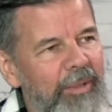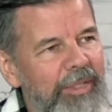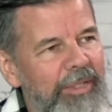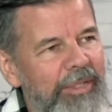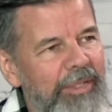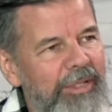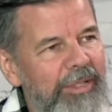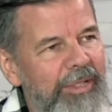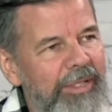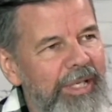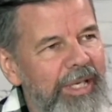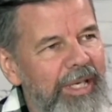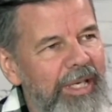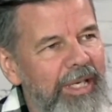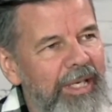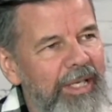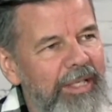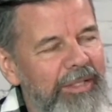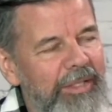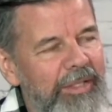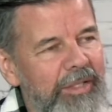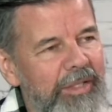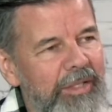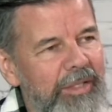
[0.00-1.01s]
I was
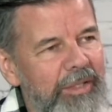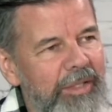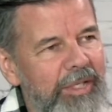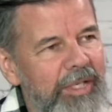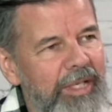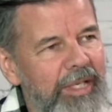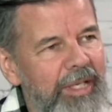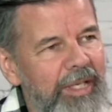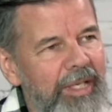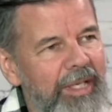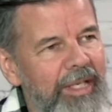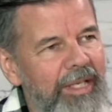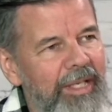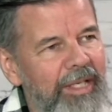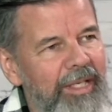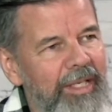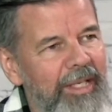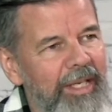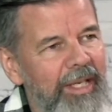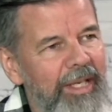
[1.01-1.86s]
sitting